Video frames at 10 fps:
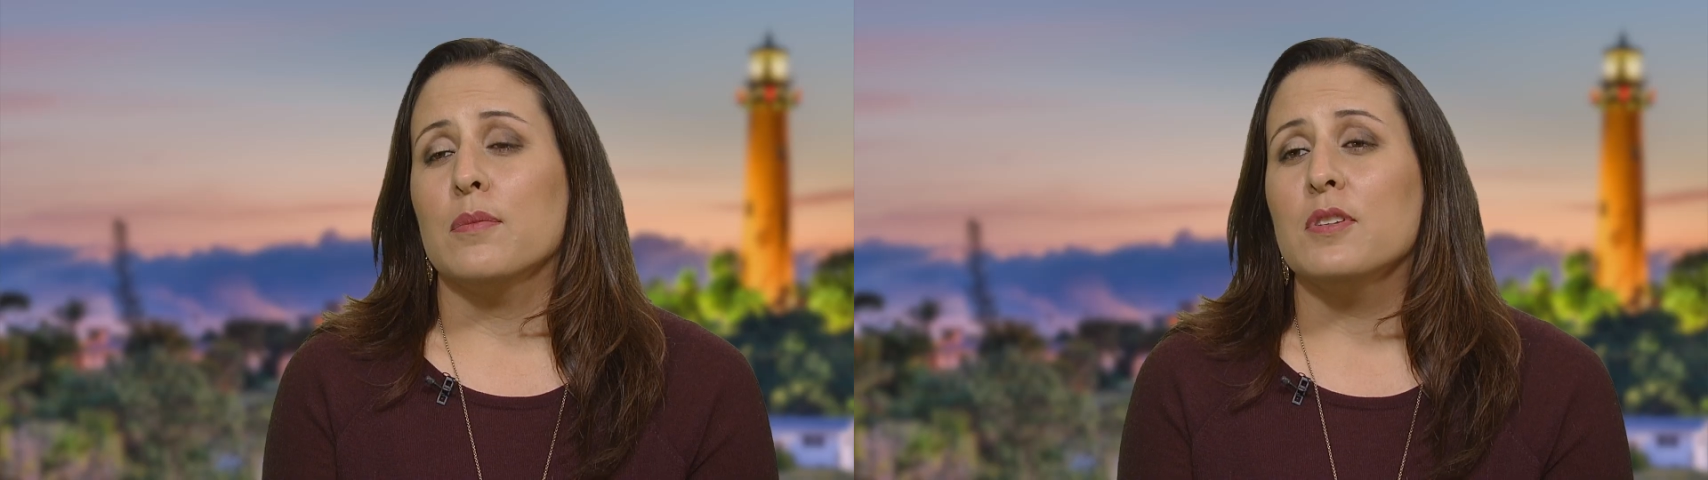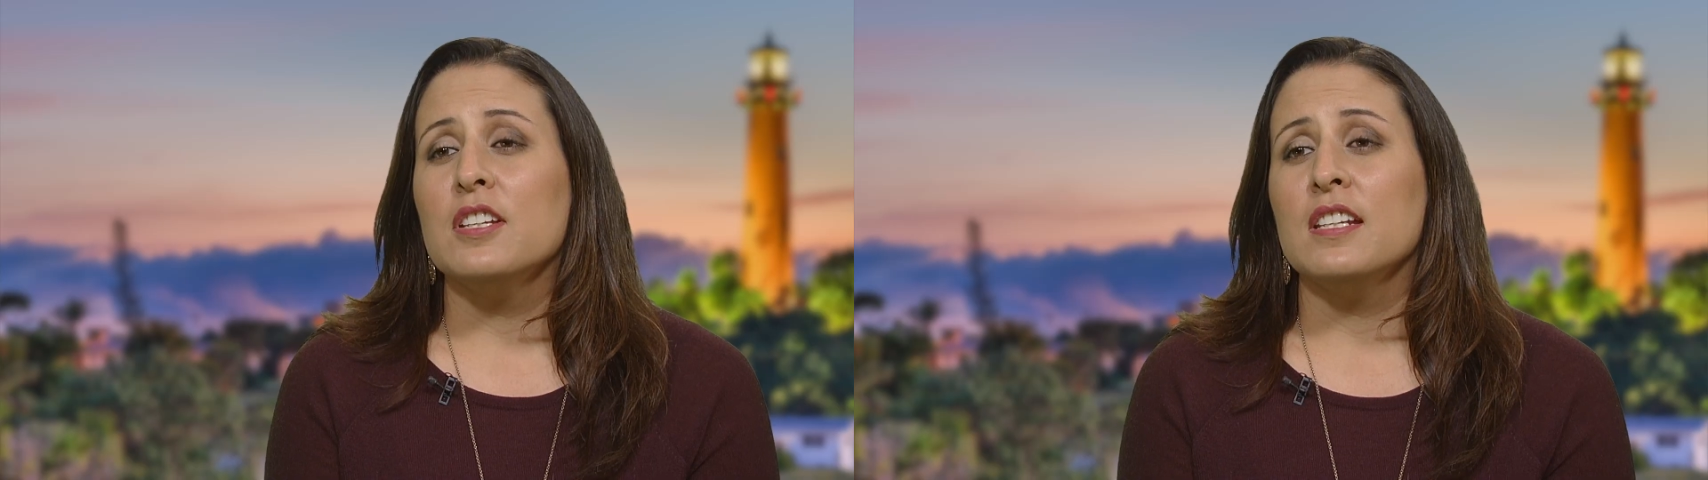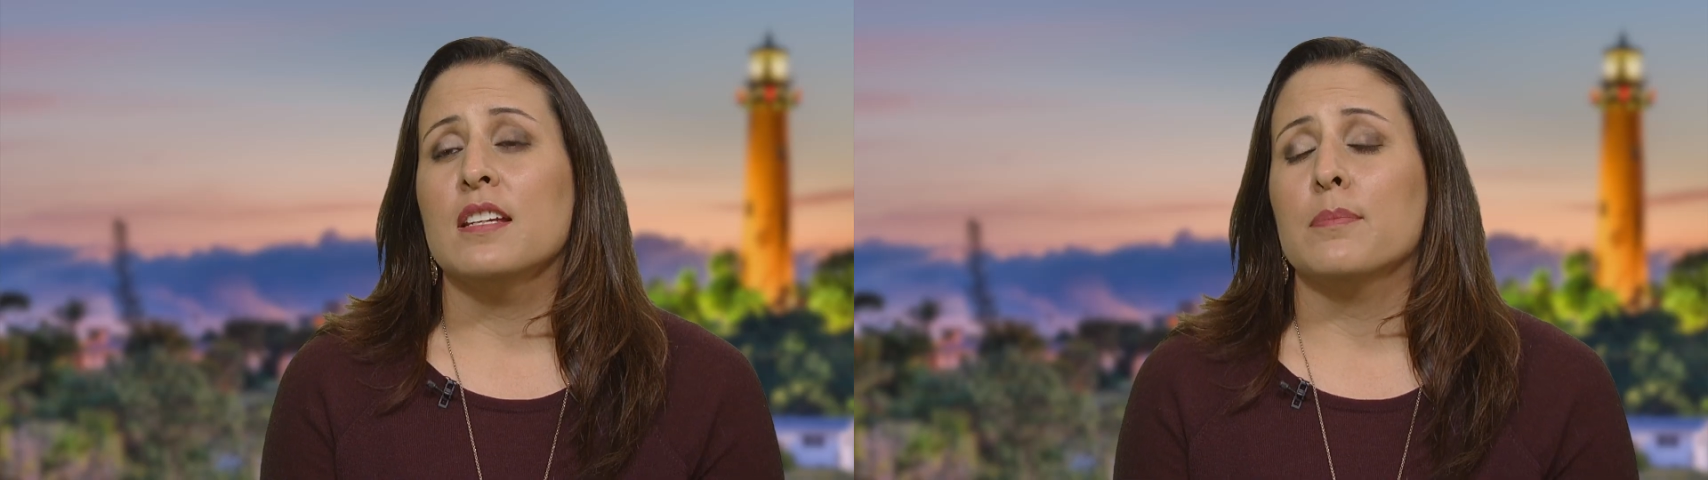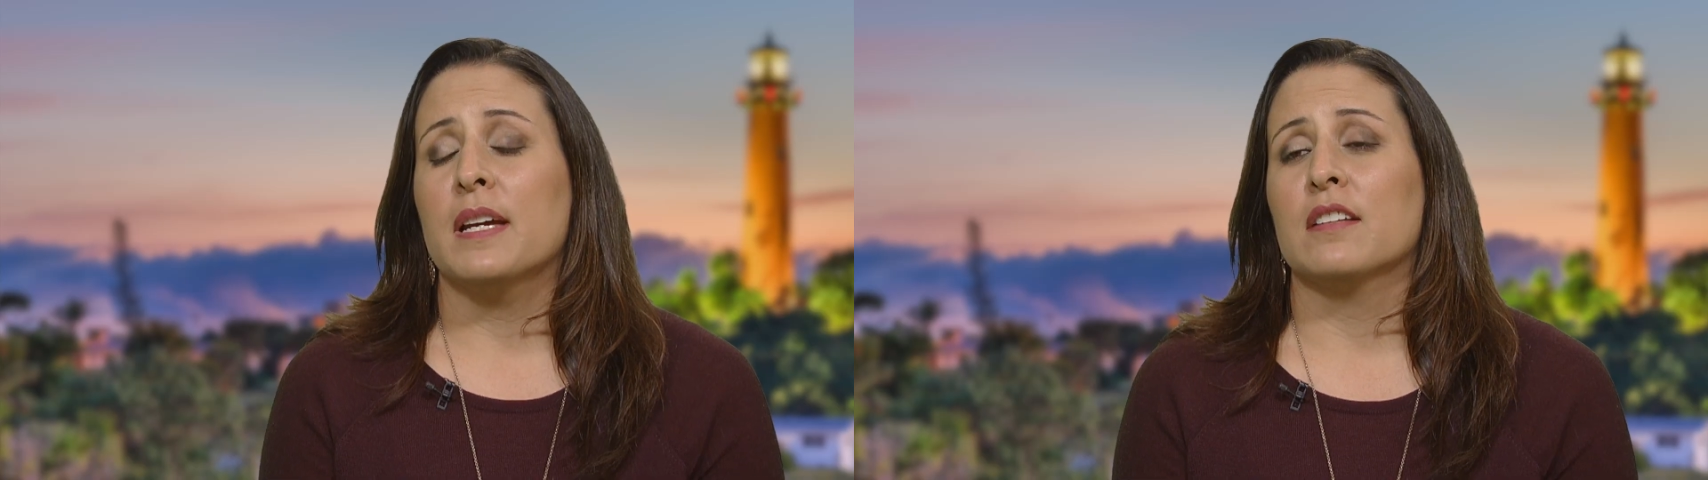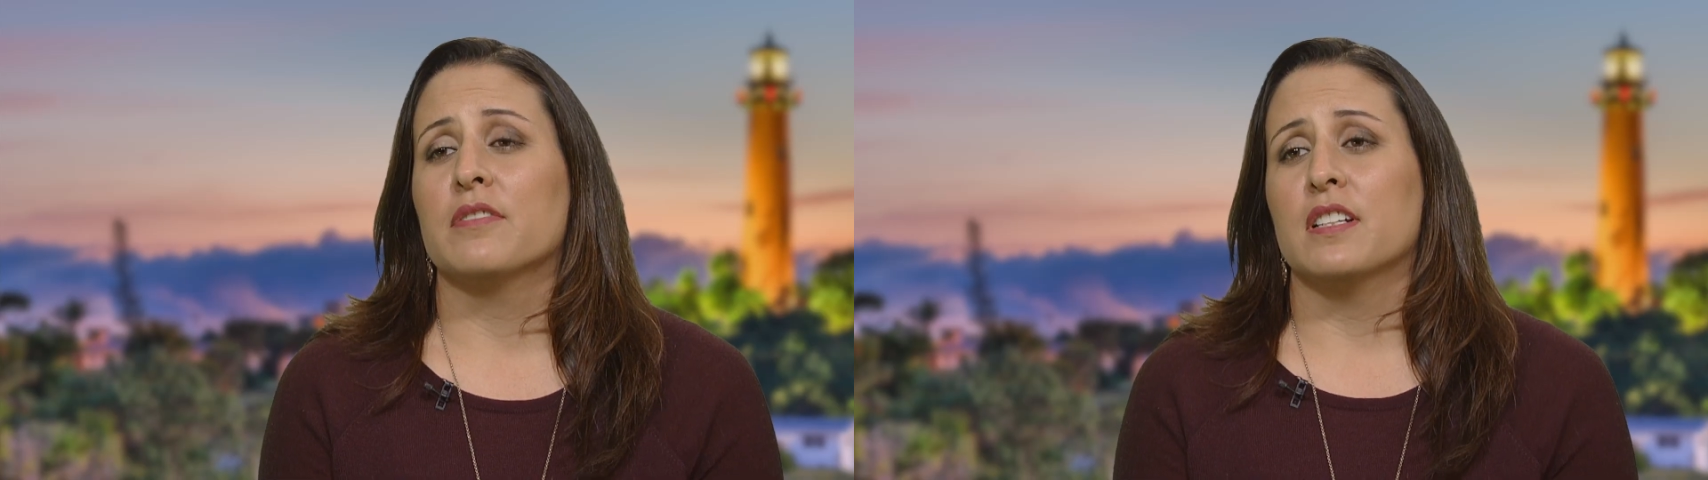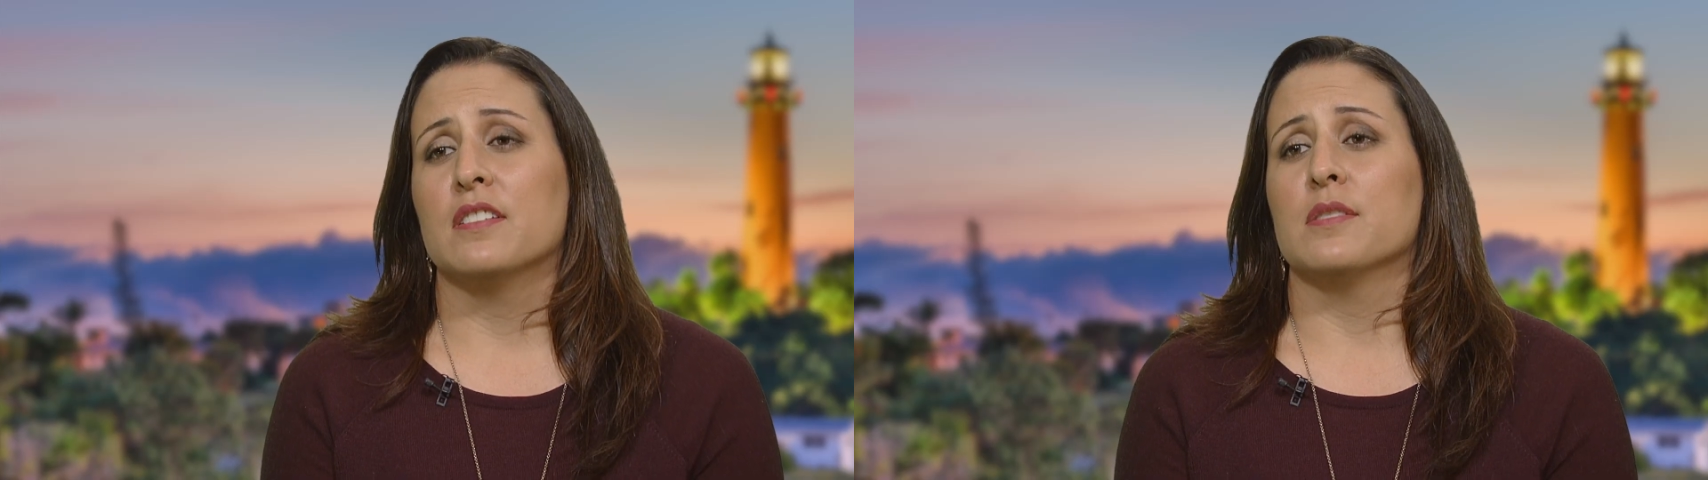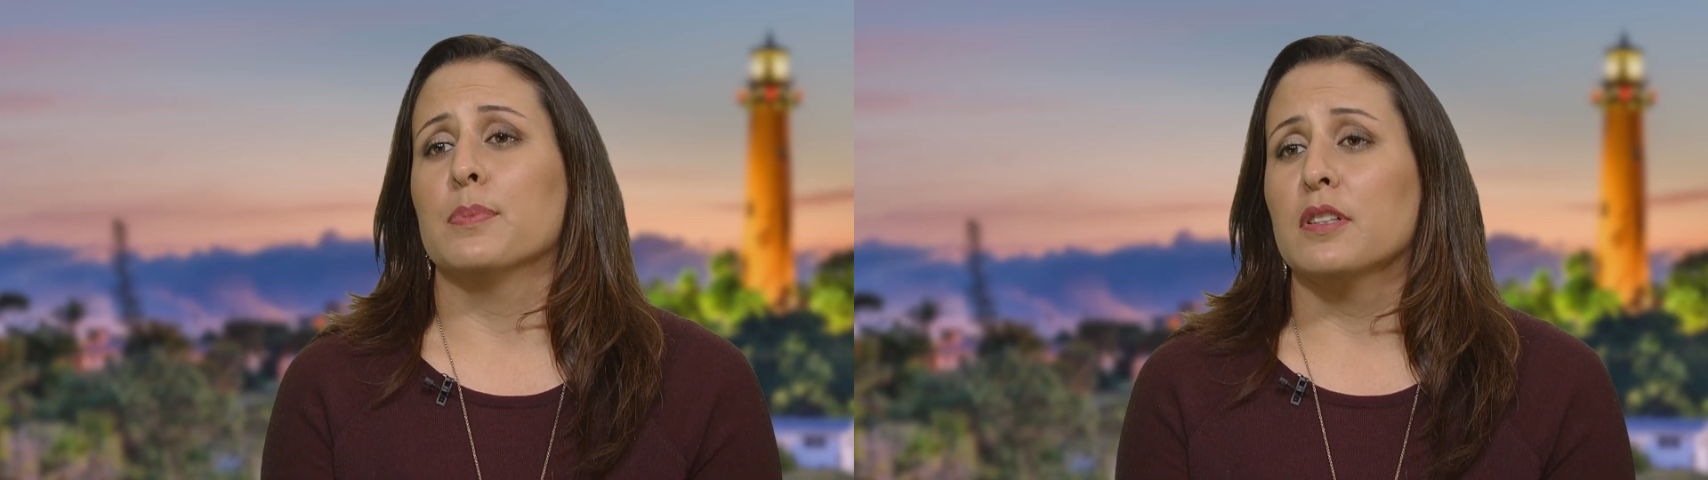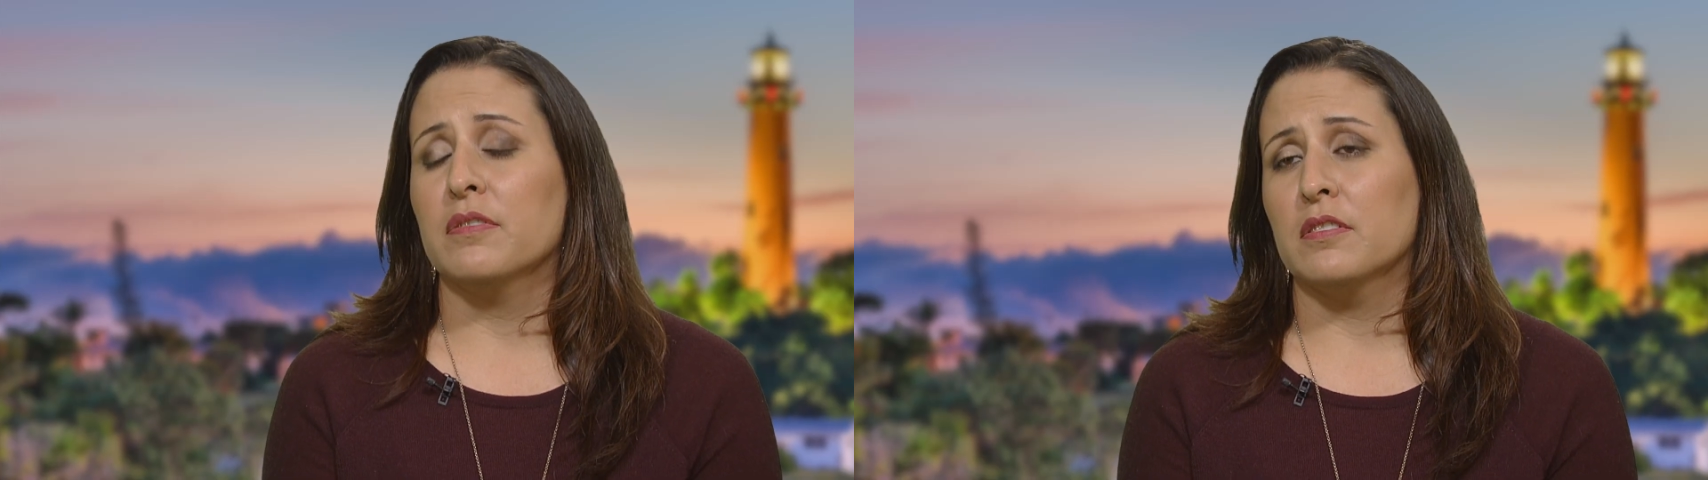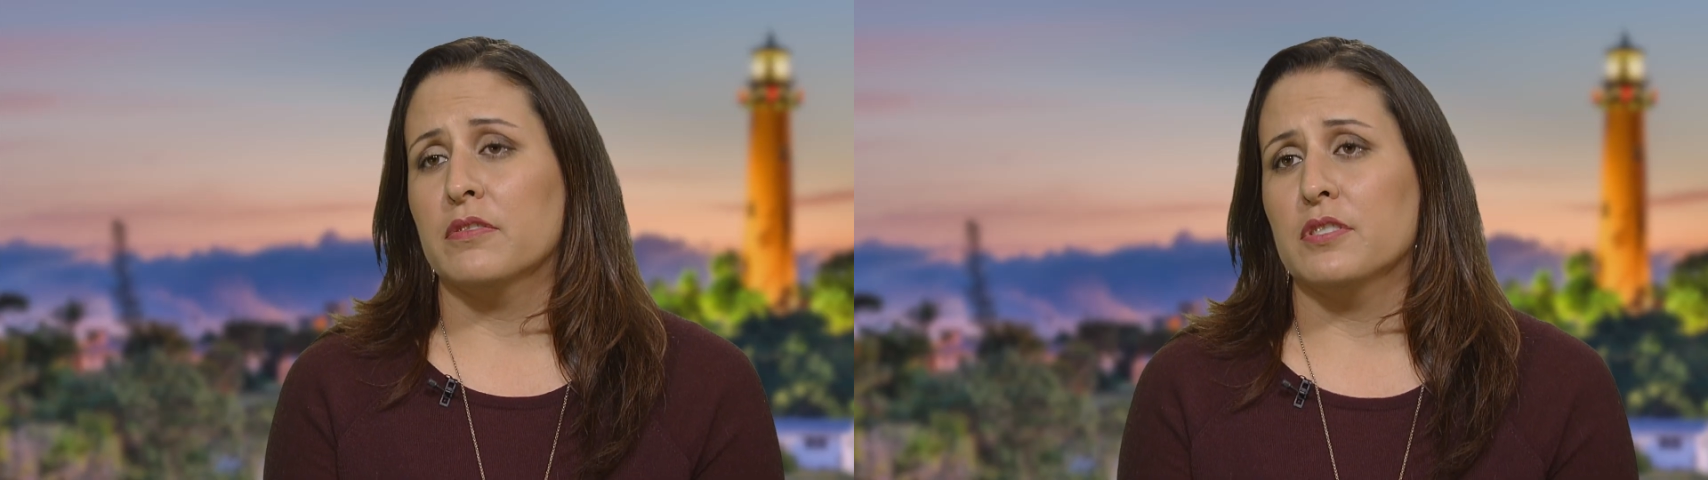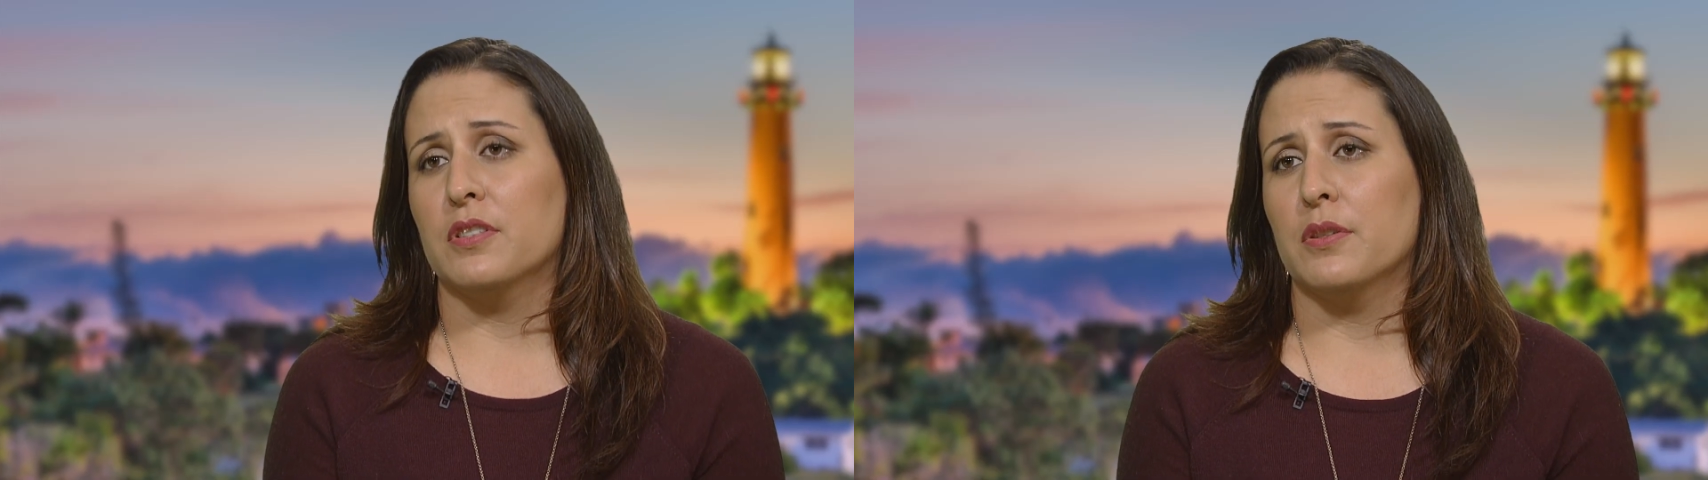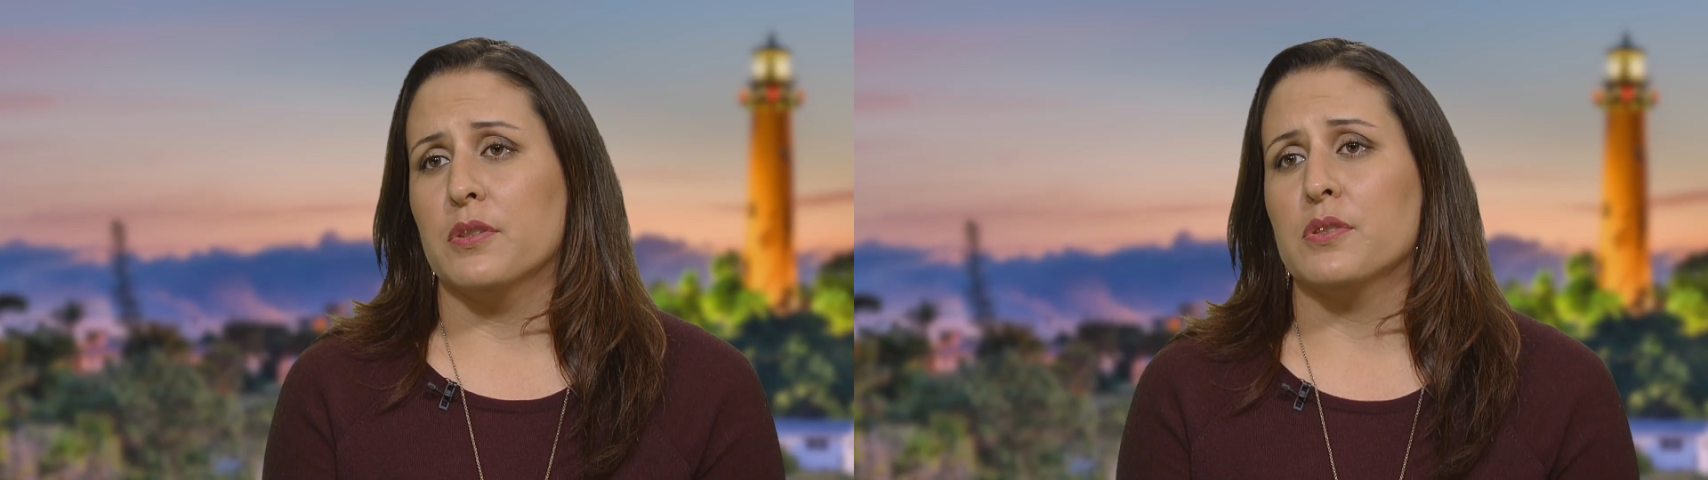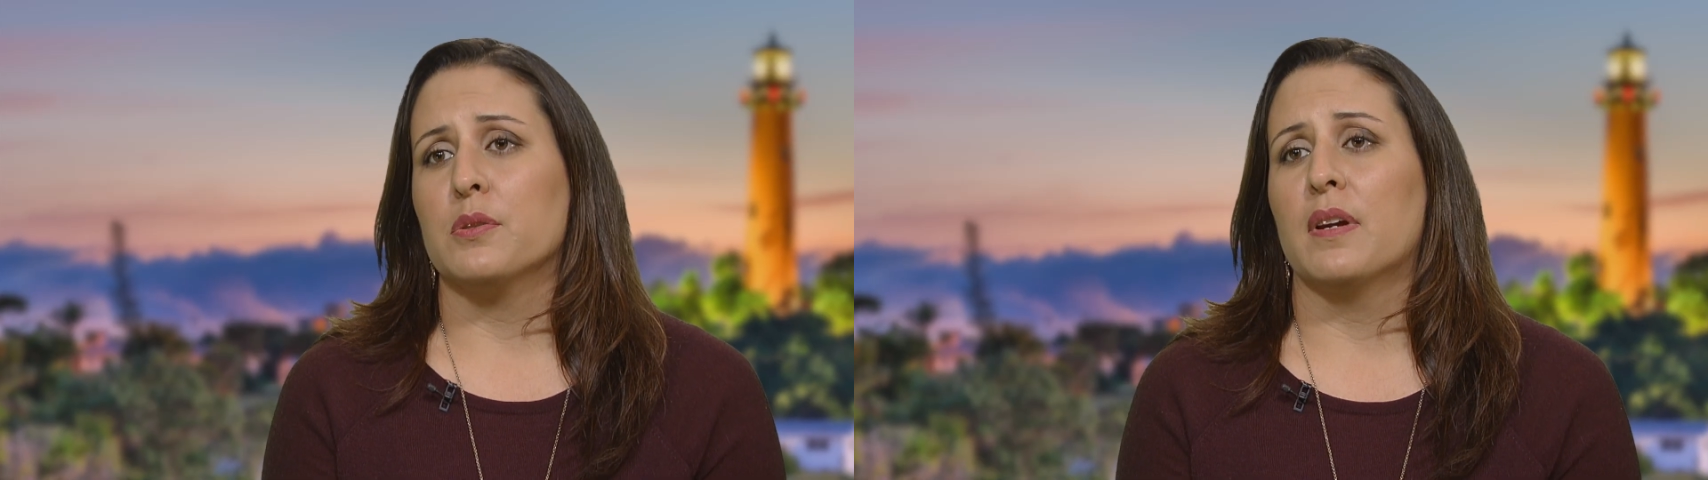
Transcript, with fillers: The Community Impact Fund is perfect for donors